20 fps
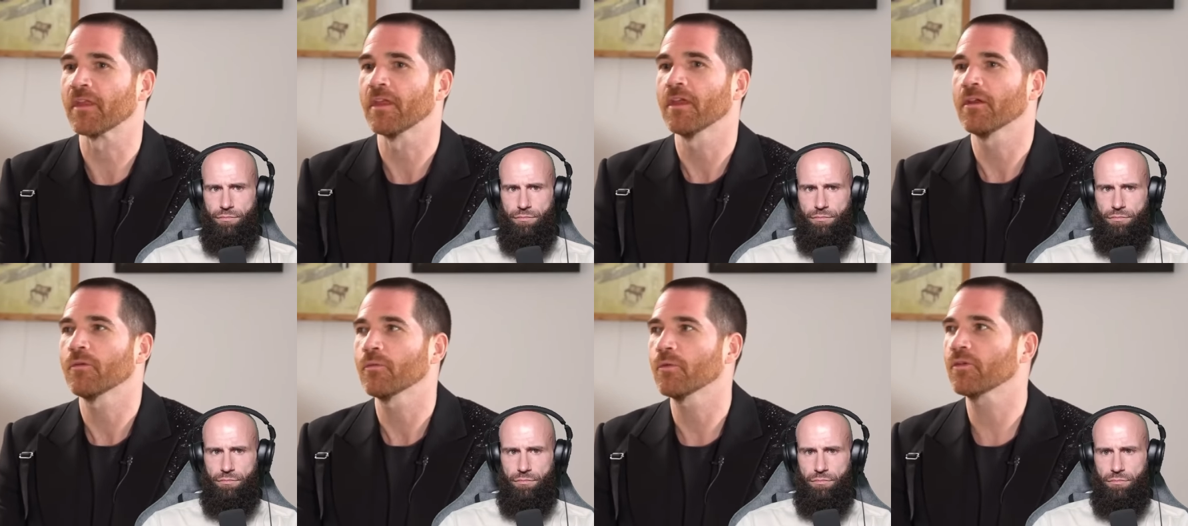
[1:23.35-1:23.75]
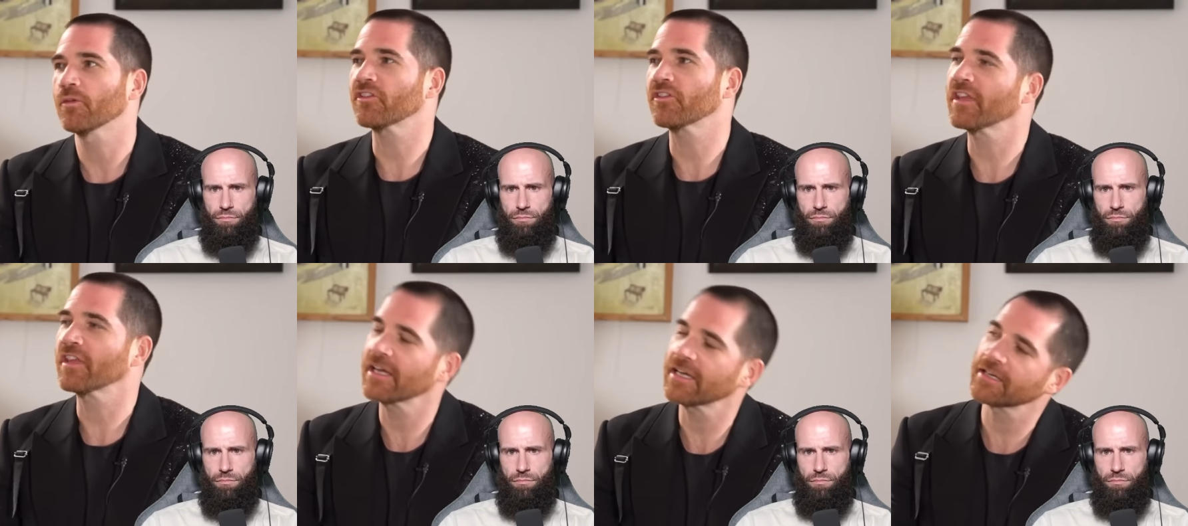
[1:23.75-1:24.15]
Speaker 1: Yeah. Was
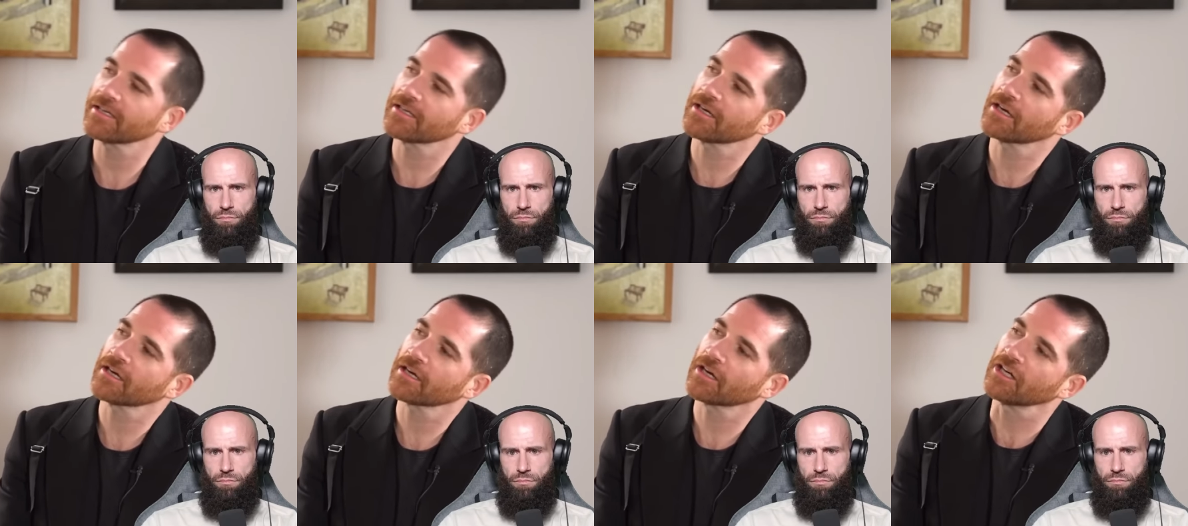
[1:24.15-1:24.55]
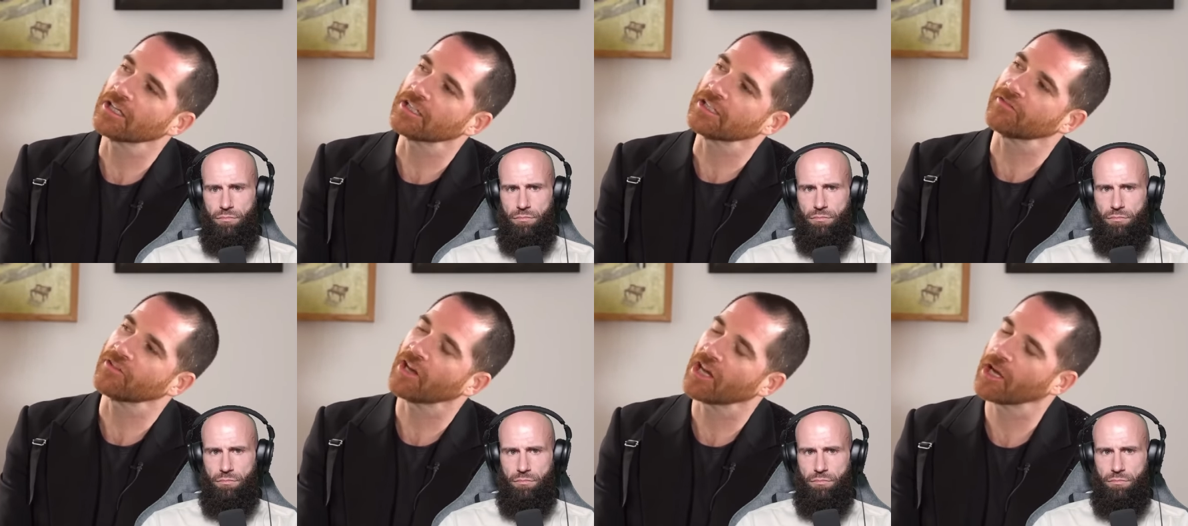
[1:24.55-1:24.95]
that
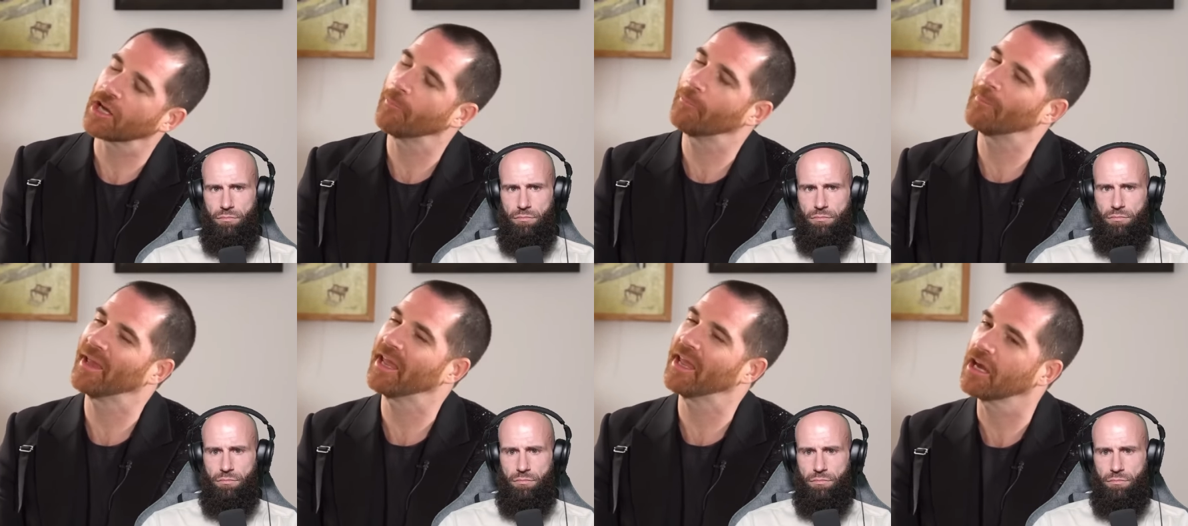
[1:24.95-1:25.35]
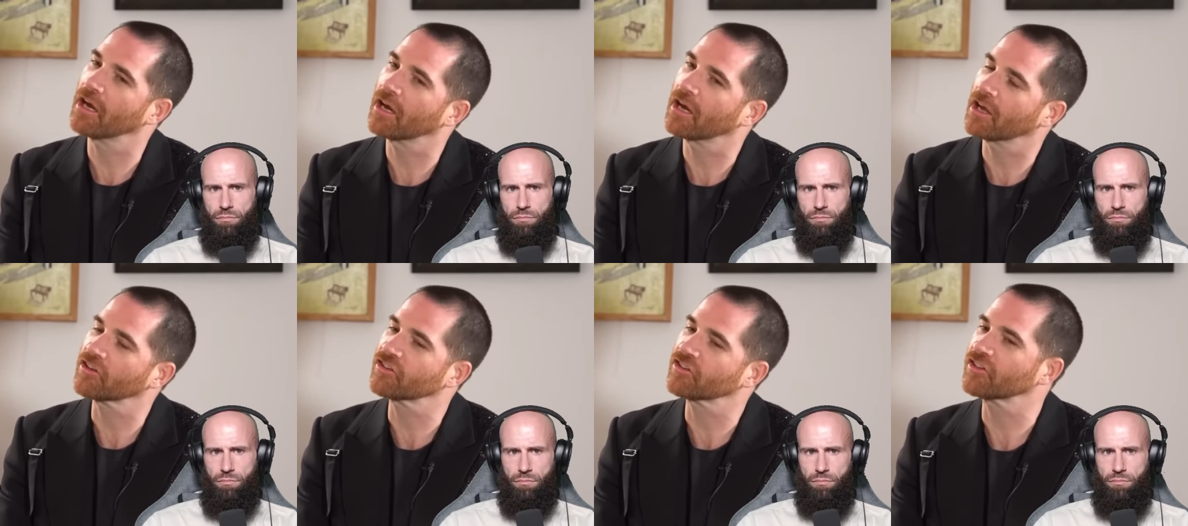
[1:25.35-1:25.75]
kind of like a P
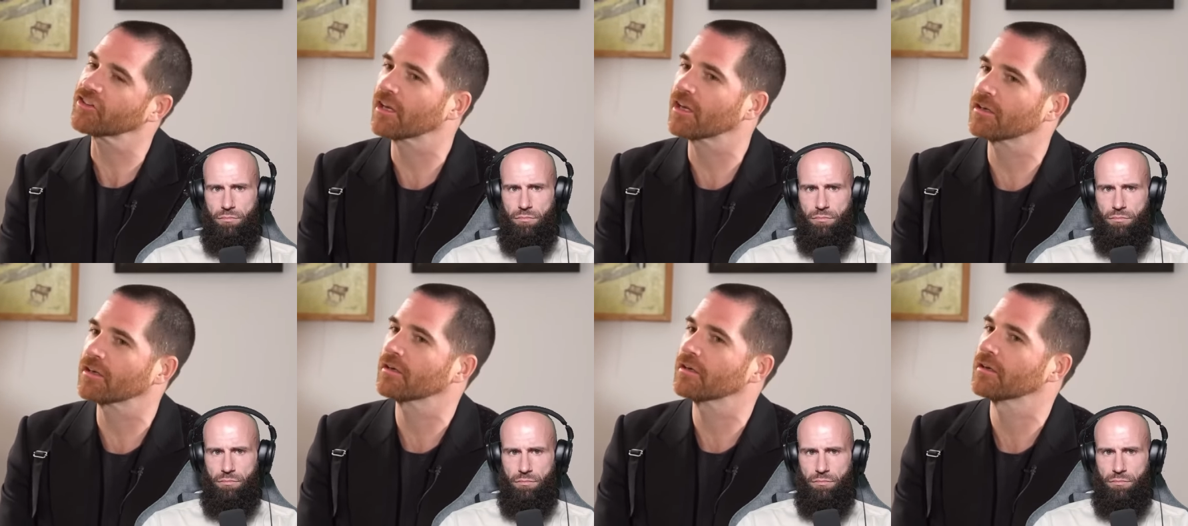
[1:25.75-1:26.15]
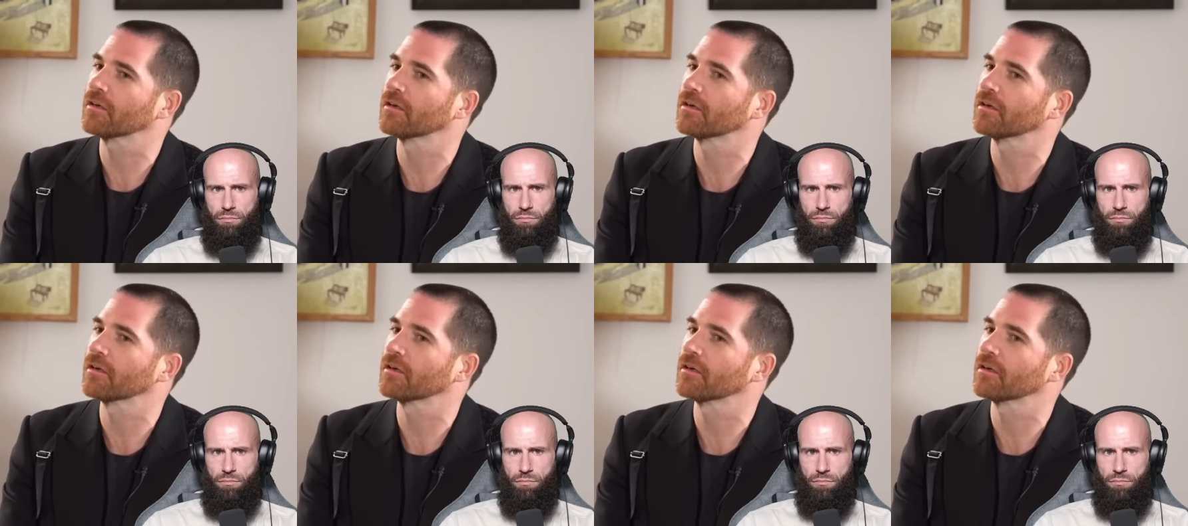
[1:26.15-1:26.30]
R stunt?